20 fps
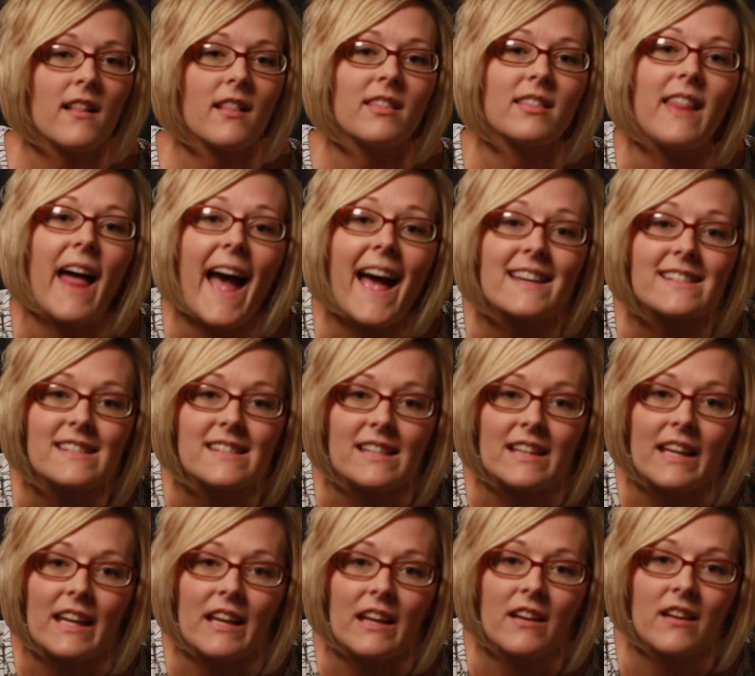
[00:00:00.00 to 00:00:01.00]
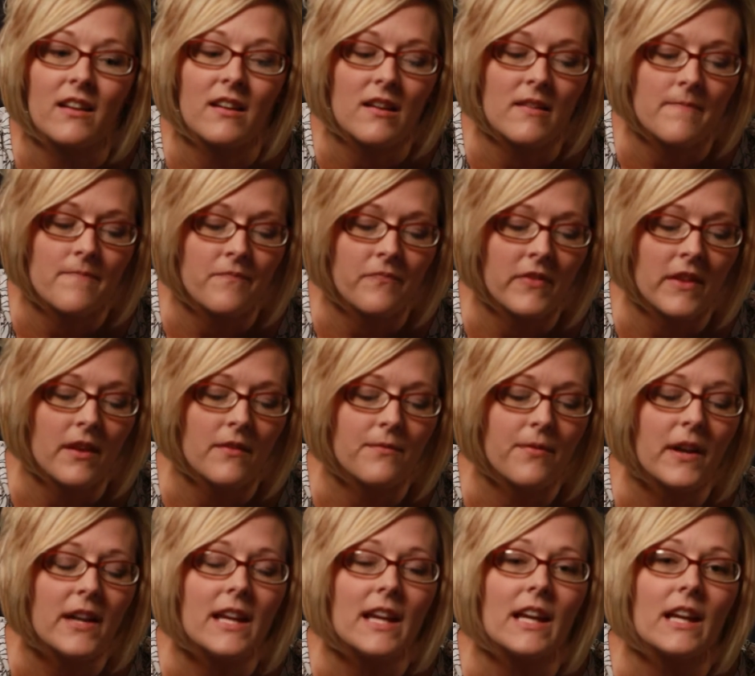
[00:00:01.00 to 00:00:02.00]
Lastly,
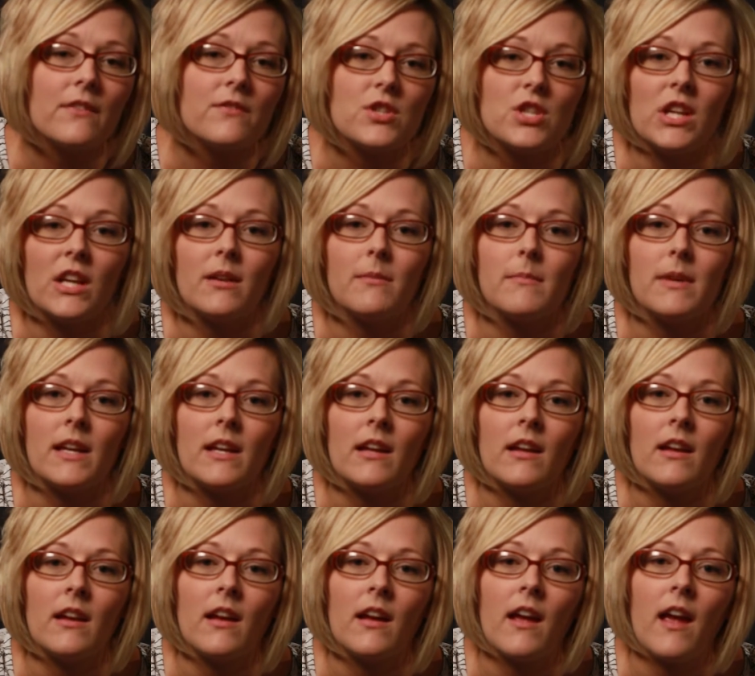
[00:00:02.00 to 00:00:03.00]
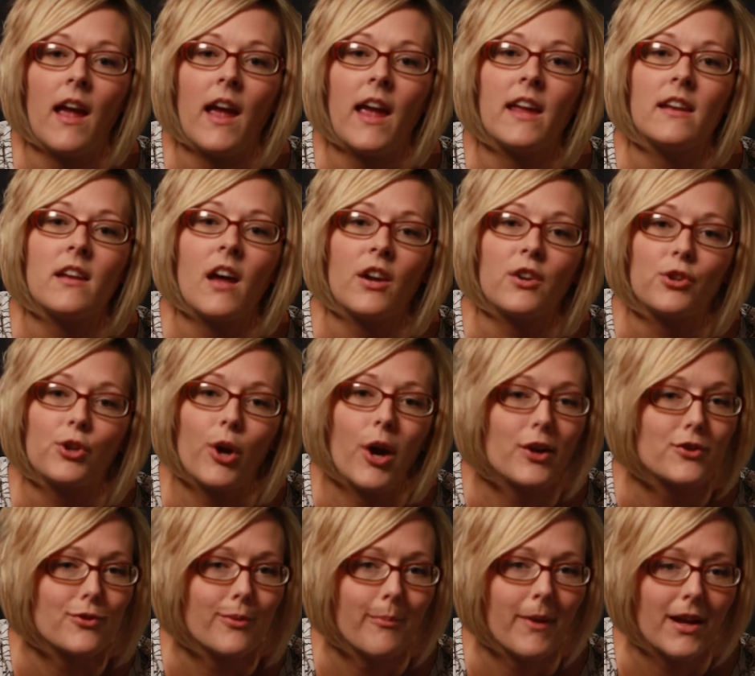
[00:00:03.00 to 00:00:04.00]
funding of GME and
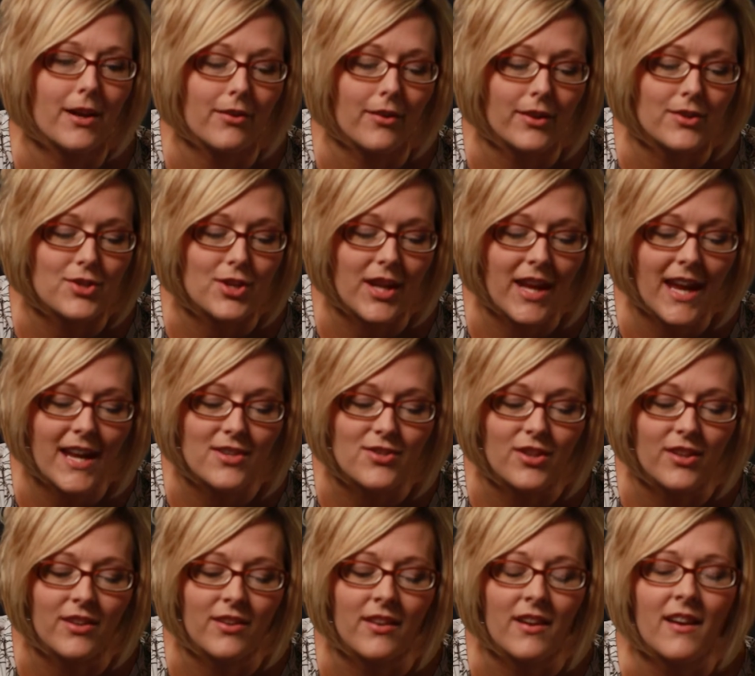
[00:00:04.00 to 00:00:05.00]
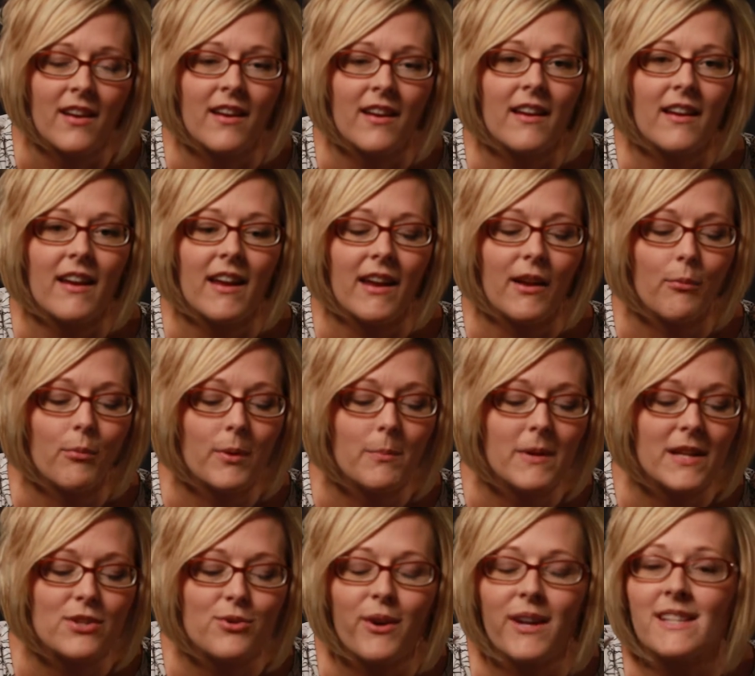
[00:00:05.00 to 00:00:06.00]
undergraduate medical education, it would
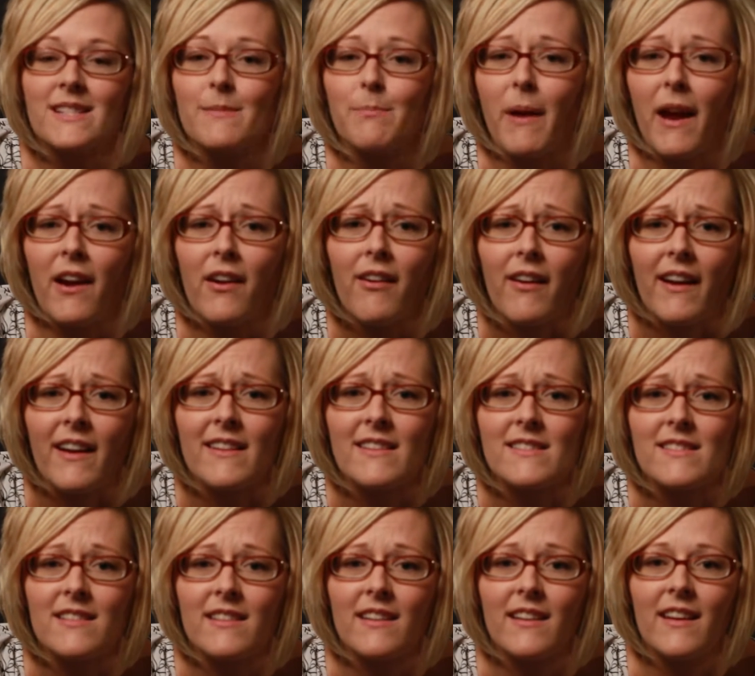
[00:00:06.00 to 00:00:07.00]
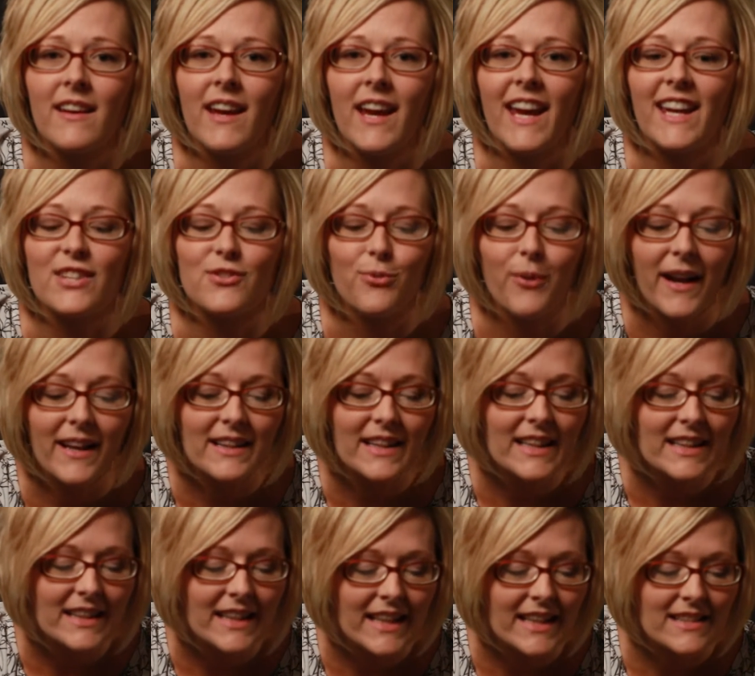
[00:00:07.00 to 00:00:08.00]
be transparent and directly
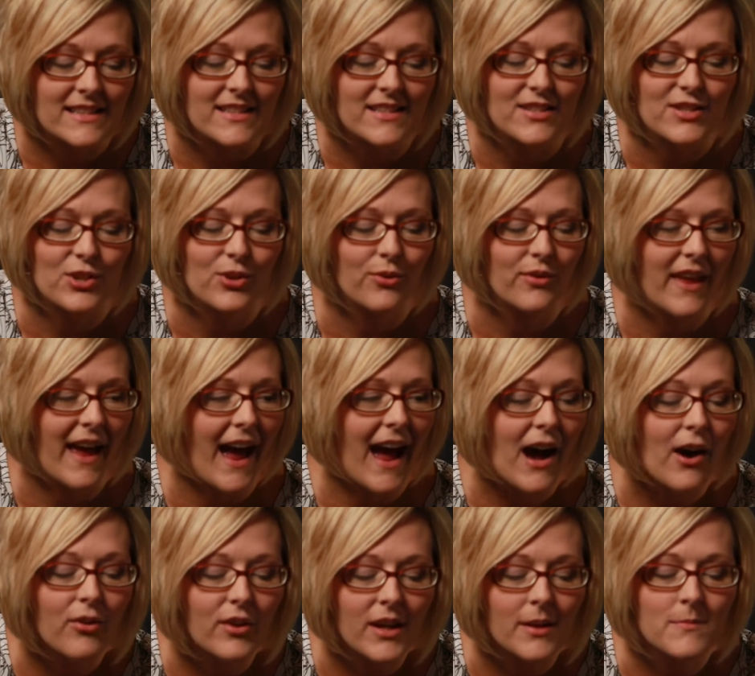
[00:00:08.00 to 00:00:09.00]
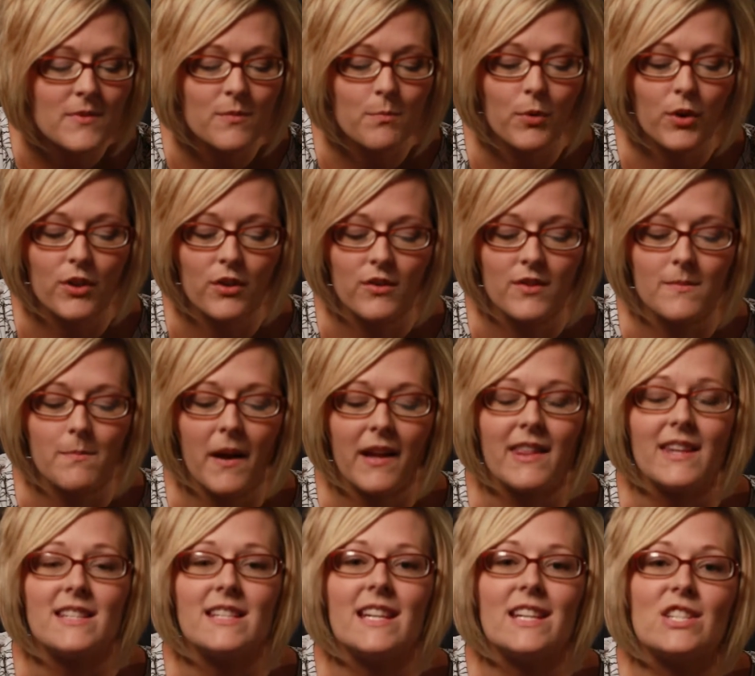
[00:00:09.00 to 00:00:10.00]
linked to the outcomes produced by
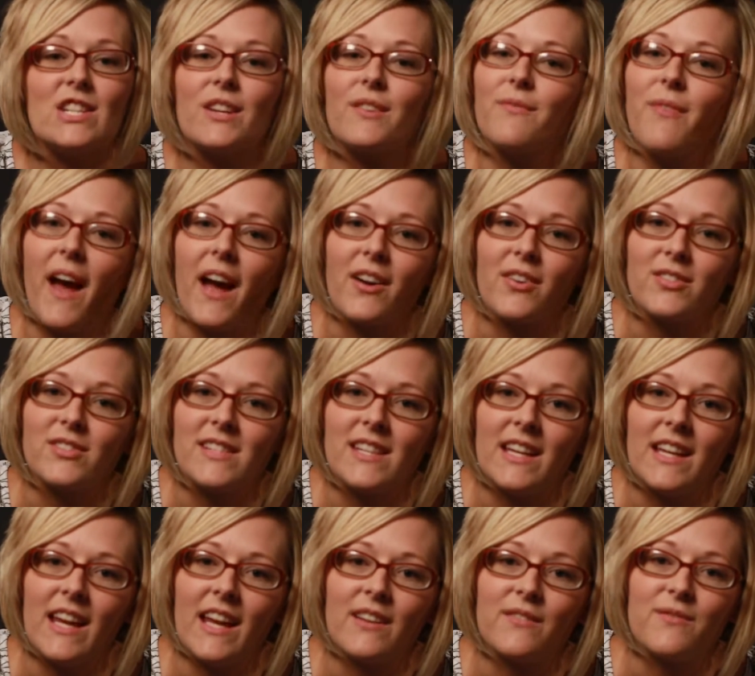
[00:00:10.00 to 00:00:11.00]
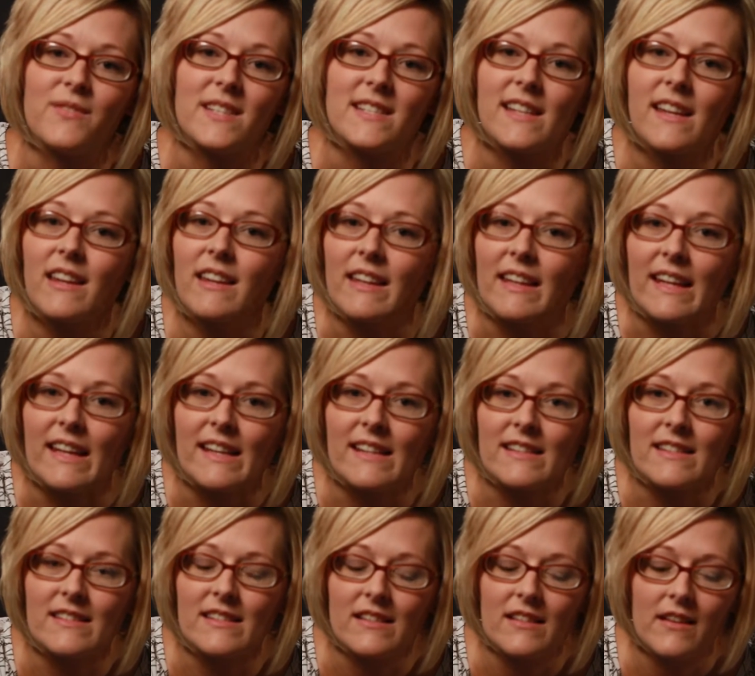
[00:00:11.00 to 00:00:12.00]
the teaching faculty and
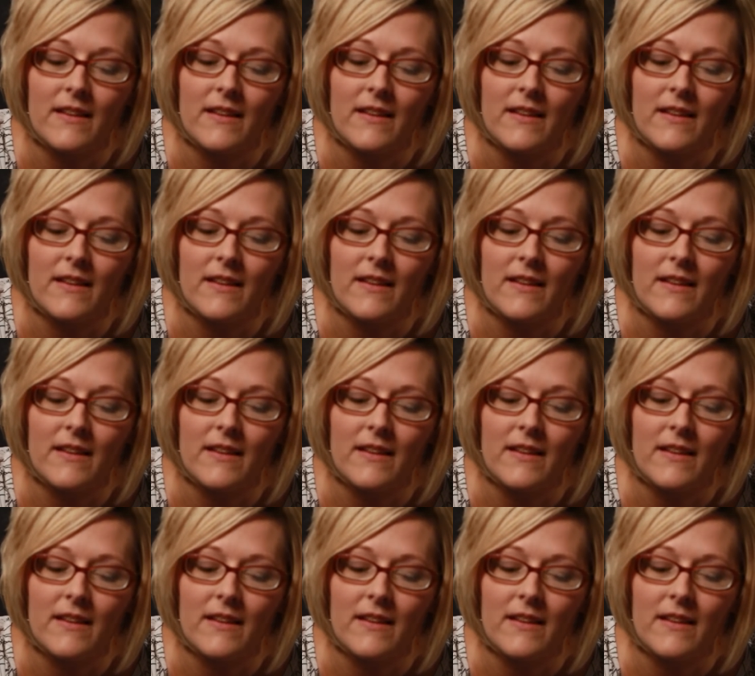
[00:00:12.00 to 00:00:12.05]
facilities.